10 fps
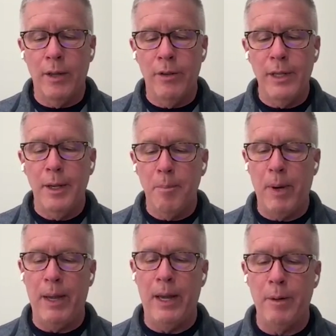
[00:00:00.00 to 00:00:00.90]

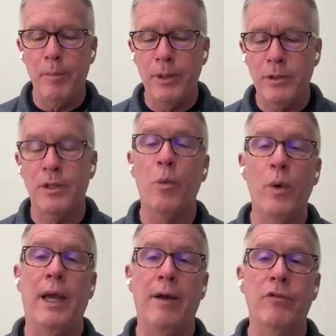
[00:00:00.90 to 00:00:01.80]
the
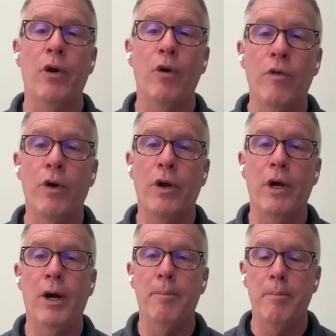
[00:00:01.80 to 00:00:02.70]
impediments that we have to
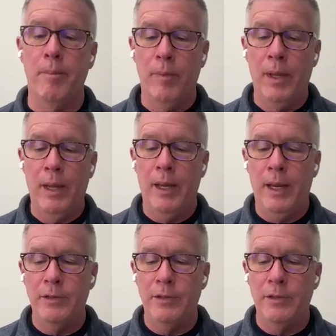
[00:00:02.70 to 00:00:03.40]
overcome